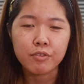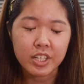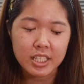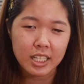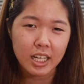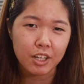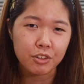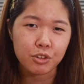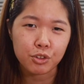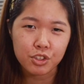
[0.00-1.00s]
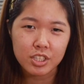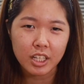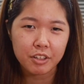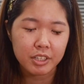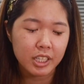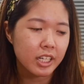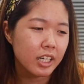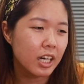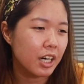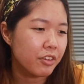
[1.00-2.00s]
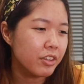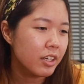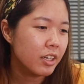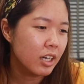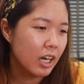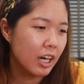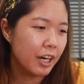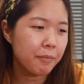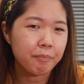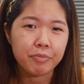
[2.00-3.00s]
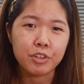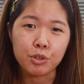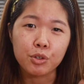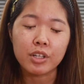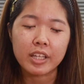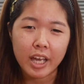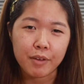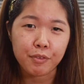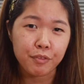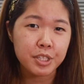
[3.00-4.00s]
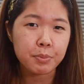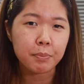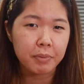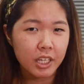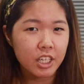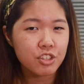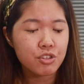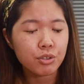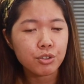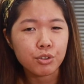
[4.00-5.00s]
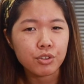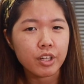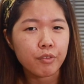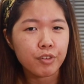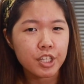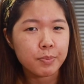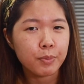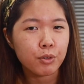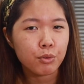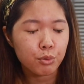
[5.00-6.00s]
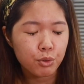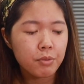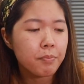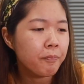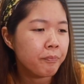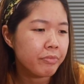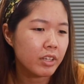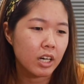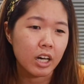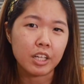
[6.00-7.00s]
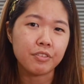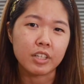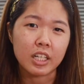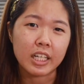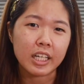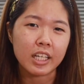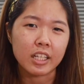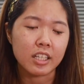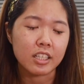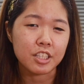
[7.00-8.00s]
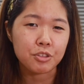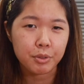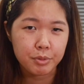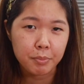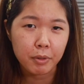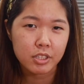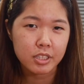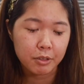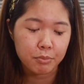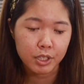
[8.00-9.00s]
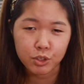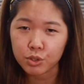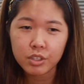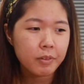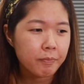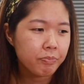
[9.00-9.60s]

Firstly, how do you start creating an account? They have a Facebook page, so you go to their Facebook group. Leave the link in the description box down below.